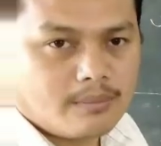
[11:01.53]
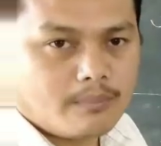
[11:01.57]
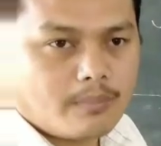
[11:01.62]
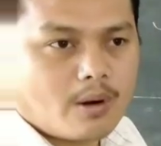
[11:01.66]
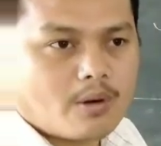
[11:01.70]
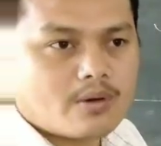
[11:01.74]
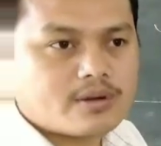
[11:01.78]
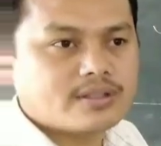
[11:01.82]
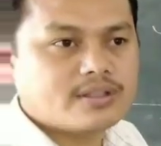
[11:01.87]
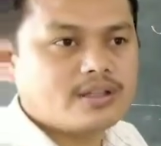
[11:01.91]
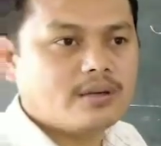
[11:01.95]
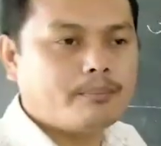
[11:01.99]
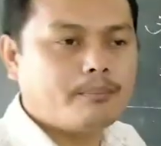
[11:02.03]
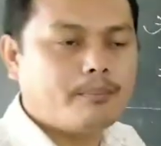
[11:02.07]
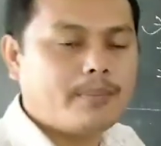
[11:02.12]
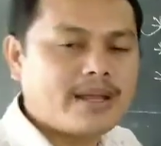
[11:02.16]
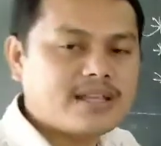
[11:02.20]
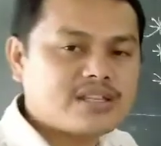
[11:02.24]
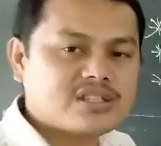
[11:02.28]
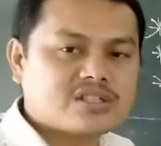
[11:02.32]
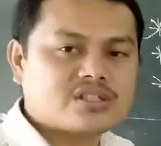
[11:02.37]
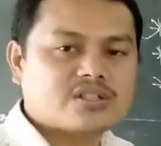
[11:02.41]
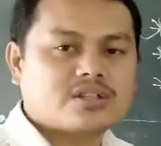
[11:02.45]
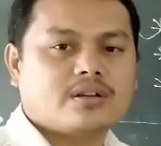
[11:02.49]
about the
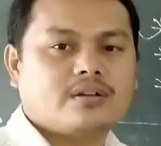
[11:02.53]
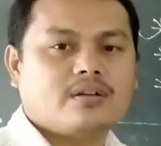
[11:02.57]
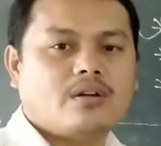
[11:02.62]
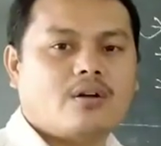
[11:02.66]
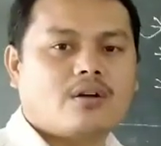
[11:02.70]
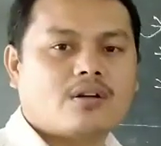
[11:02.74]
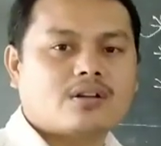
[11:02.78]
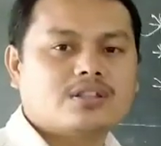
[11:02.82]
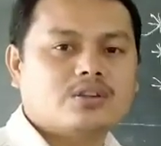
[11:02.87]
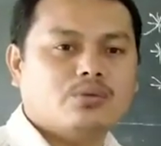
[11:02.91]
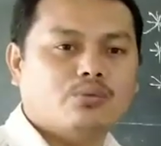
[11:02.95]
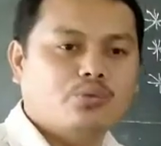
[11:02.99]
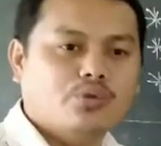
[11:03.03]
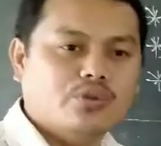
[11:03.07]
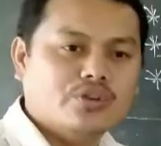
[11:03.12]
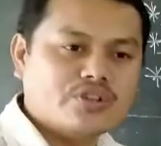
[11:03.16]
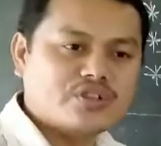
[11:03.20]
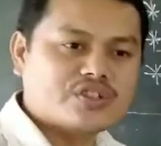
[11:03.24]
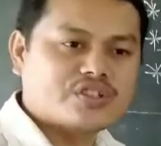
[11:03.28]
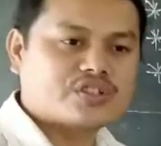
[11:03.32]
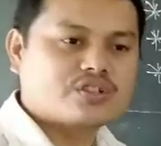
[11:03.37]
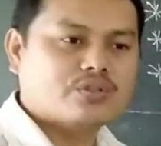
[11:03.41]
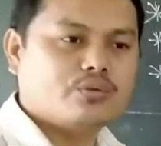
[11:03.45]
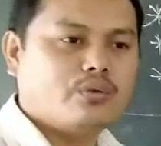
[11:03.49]
best or the
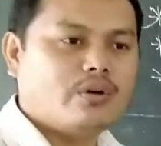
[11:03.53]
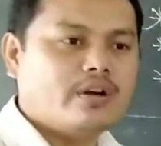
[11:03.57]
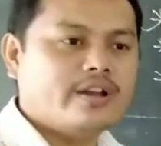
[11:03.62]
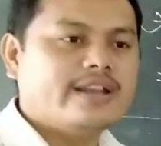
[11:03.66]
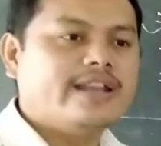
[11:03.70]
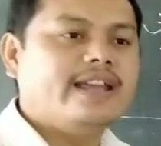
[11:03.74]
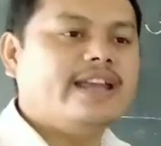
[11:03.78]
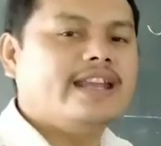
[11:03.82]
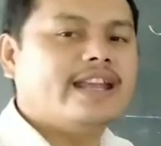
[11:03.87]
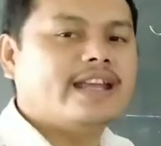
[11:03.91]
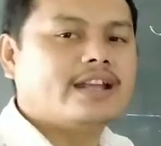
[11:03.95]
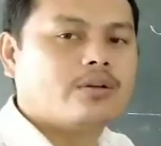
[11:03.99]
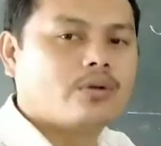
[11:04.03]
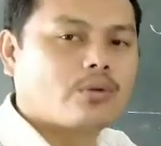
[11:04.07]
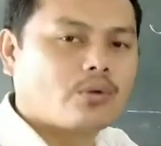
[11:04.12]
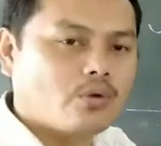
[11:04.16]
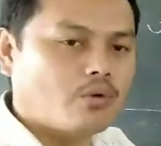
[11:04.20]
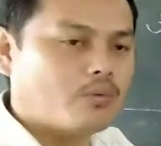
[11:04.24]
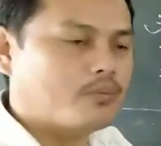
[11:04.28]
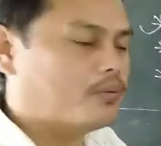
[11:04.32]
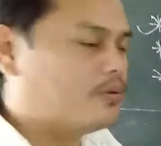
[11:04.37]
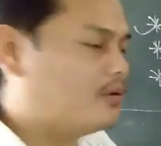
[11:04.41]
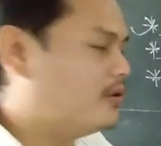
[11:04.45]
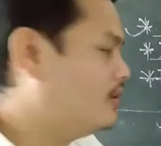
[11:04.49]
worst one in a
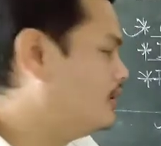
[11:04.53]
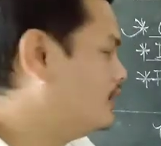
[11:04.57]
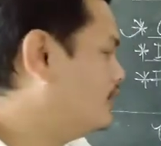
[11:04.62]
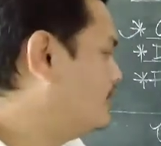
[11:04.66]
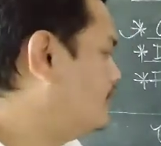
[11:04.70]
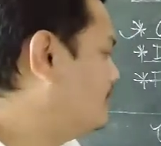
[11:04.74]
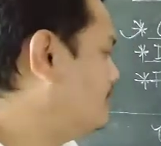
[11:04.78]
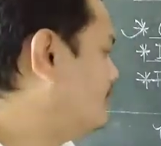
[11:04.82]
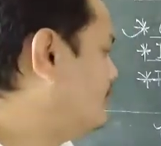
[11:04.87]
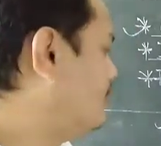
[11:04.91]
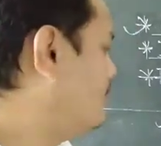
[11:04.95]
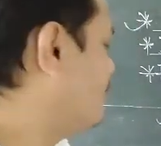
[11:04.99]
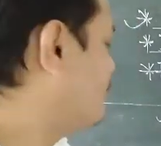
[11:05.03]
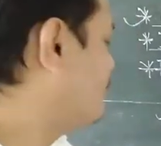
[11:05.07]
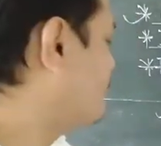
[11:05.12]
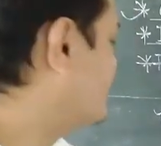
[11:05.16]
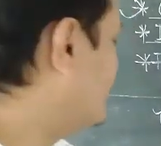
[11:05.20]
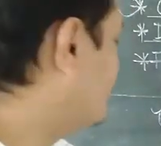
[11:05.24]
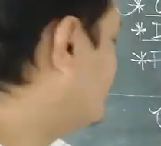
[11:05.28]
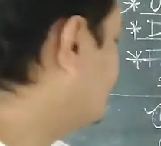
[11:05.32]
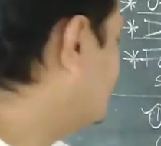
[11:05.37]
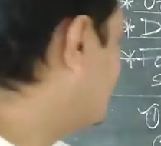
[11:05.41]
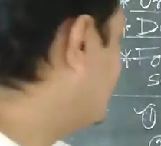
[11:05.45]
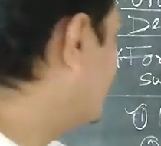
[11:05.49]
group,
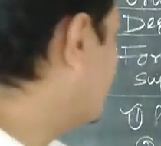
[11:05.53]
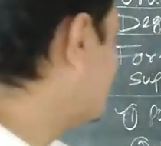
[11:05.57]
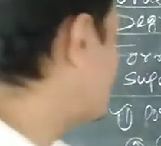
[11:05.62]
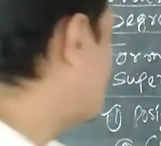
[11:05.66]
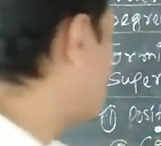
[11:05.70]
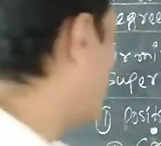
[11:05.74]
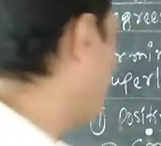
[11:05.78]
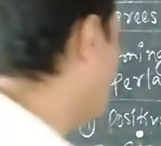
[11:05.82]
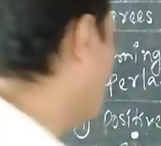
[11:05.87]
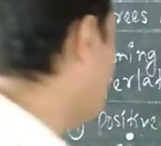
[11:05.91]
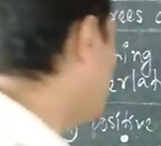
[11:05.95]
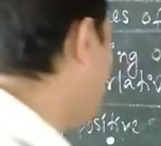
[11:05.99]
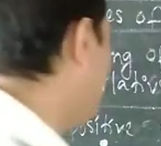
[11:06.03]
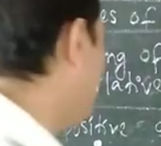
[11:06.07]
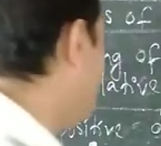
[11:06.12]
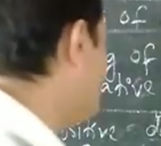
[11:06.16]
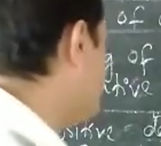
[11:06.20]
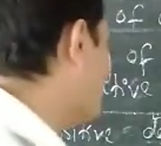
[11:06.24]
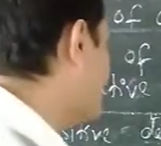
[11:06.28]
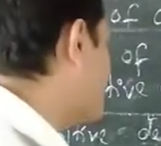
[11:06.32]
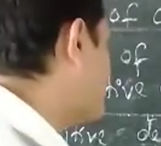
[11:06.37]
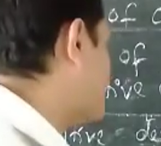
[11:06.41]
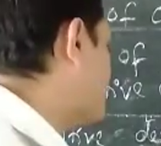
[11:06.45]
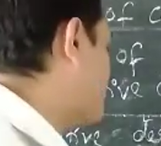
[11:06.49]
then that is
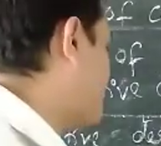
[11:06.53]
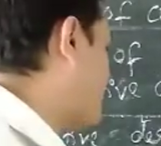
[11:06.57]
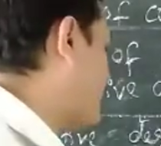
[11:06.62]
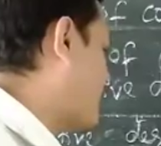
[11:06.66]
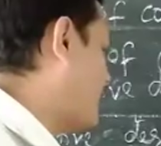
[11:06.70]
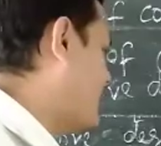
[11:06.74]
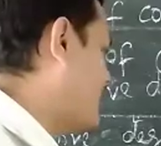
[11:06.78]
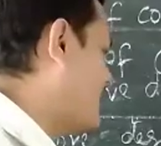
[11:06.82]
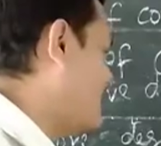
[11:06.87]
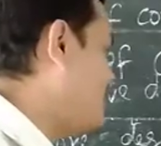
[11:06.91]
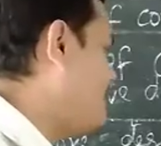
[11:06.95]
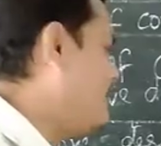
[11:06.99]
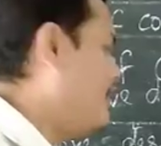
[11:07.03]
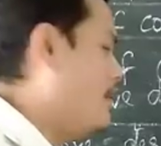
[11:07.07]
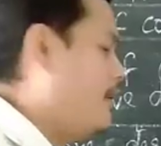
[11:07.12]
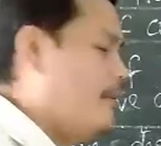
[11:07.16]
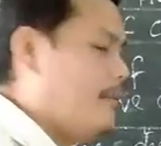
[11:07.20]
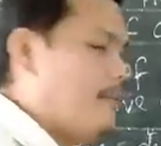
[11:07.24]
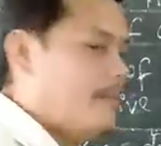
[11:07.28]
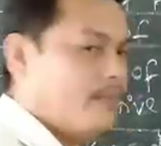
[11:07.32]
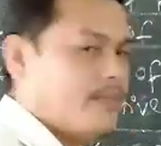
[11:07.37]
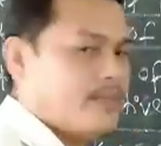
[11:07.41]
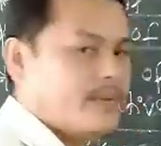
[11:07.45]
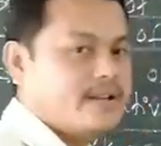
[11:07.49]
called
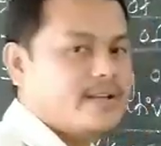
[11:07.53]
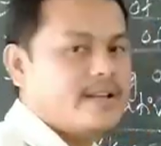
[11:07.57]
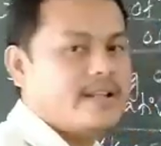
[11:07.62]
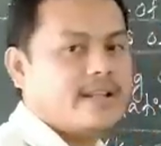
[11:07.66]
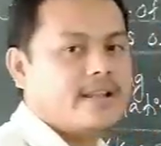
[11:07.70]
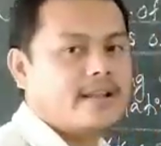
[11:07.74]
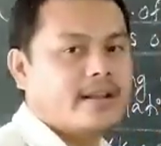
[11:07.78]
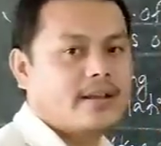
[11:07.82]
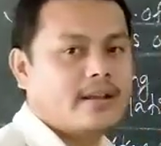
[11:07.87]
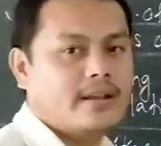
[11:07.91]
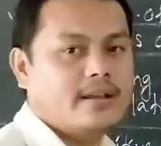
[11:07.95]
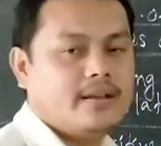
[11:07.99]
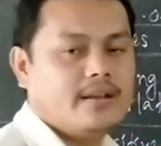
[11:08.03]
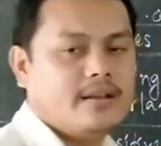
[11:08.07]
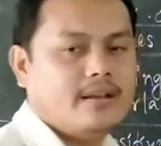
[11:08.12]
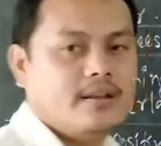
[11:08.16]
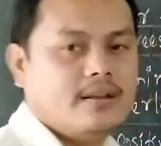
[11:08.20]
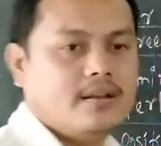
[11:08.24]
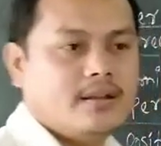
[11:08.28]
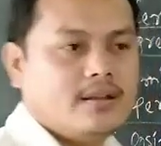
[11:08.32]
superlative degree.